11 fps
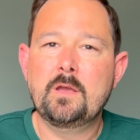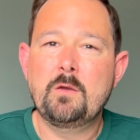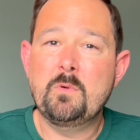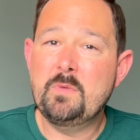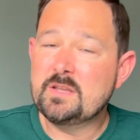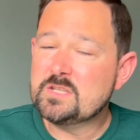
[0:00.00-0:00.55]

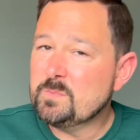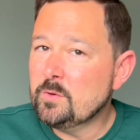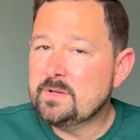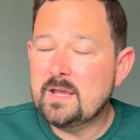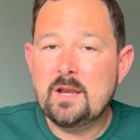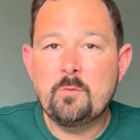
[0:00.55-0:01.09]
When we explored
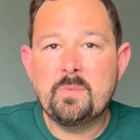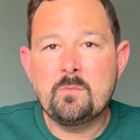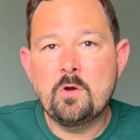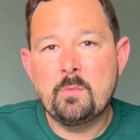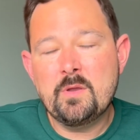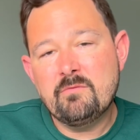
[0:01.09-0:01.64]
it a little bit
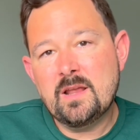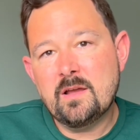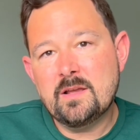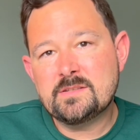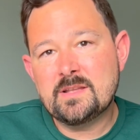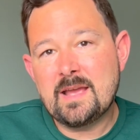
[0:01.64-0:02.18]
more, we
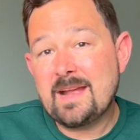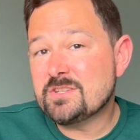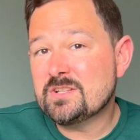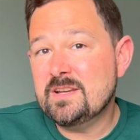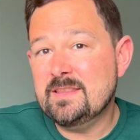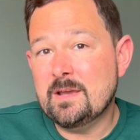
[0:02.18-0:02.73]
realised that
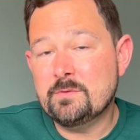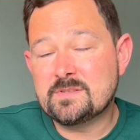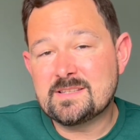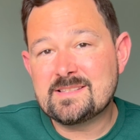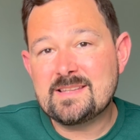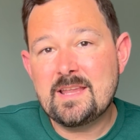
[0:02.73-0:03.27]
actually there was a
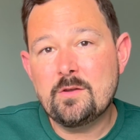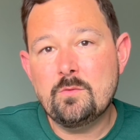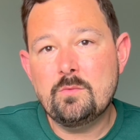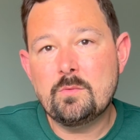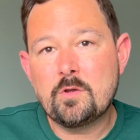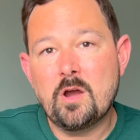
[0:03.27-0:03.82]

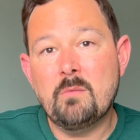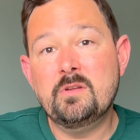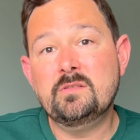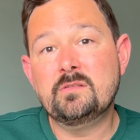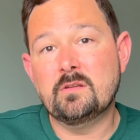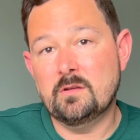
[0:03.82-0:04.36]
single
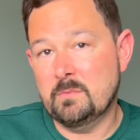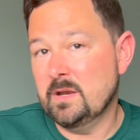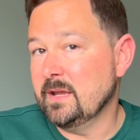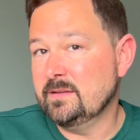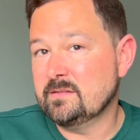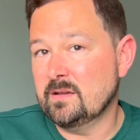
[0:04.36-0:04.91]
common
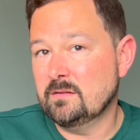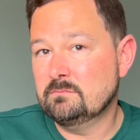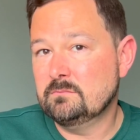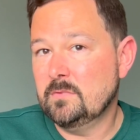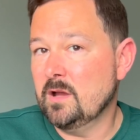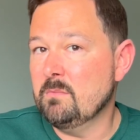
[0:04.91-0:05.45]
denominator
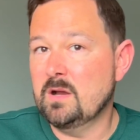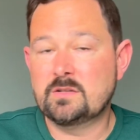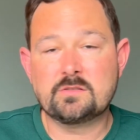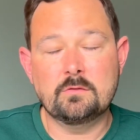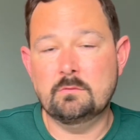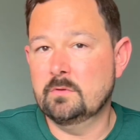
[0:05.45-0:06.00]

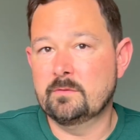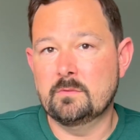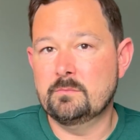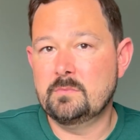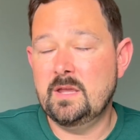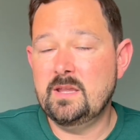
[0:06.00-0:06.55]
amongst all of
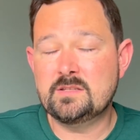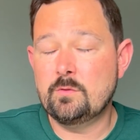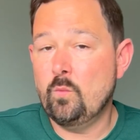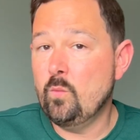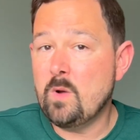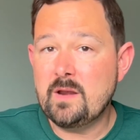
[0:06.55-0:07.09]
them. It is the
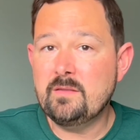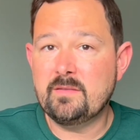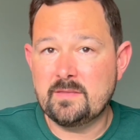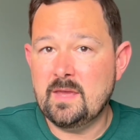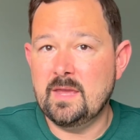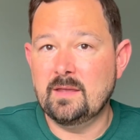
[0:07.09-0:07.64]
one
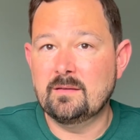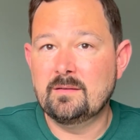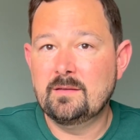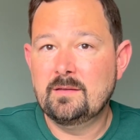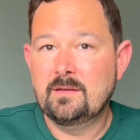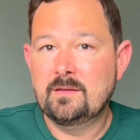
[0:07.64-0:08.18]
thing
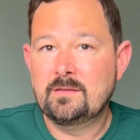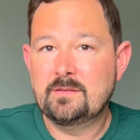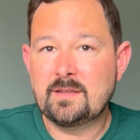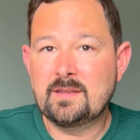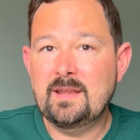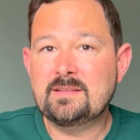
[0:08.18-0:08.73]
that
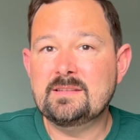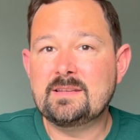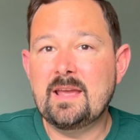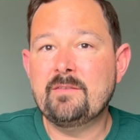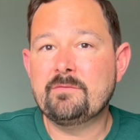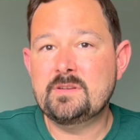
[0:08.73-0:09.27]
connected
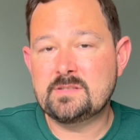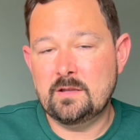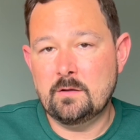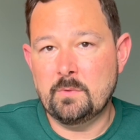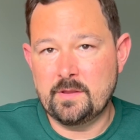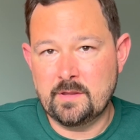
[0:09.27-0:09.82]
every
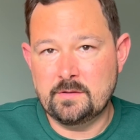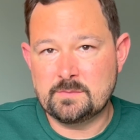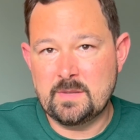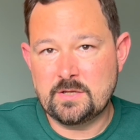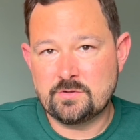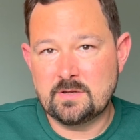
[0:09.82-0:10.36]
single one of those
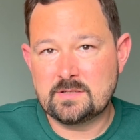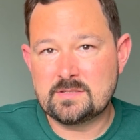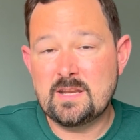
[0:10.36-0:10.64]
metrics.